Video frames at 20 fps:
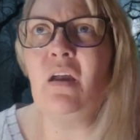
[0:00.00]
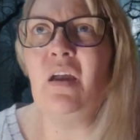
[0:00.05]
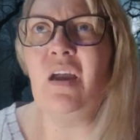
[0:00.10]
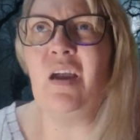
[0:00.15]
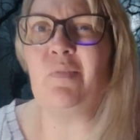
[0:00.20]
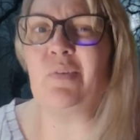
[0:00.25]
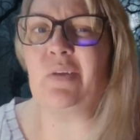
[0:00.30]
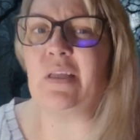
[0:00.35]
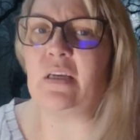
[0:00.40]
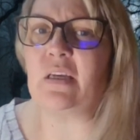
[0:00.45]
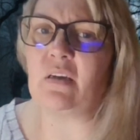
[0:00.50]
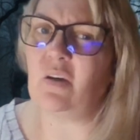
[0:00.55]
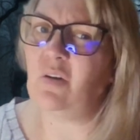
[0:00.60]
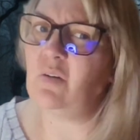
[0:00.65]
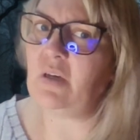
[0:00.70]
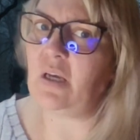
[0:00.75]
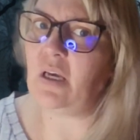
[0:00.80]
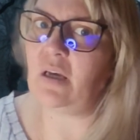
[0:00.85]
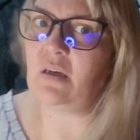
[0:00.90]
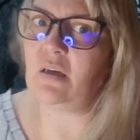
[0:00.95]
And we're like,
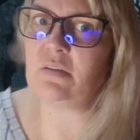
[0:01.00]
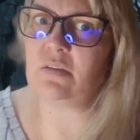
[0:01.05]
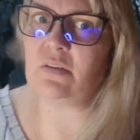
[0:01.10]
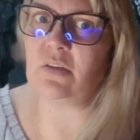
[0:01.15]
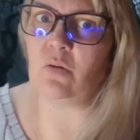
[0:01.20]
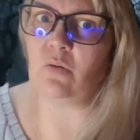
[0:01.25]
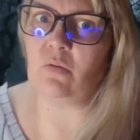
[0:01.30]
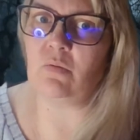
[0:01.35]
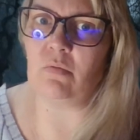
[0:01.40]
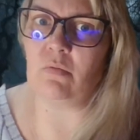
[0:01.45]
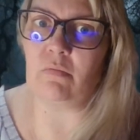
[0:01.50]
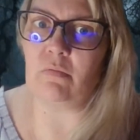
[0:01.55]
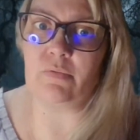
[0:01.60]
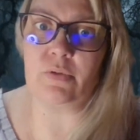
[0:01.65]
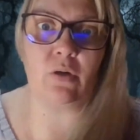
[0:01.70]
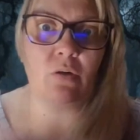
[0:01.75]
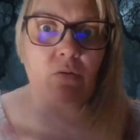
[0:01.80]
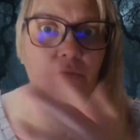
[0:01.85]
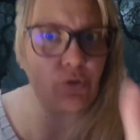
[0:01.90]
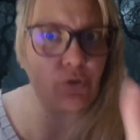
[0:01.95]
okay, so
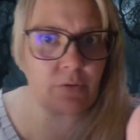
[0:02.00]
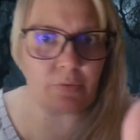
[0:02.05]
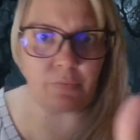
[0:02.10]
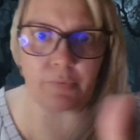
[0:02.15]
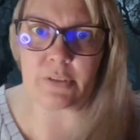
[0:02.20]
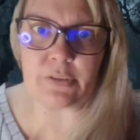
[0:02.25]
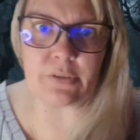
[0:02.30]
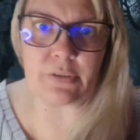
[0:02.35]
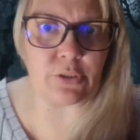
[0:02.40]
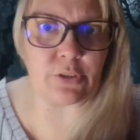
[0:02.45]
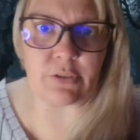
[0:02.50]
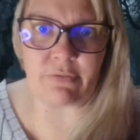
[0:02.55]
doing research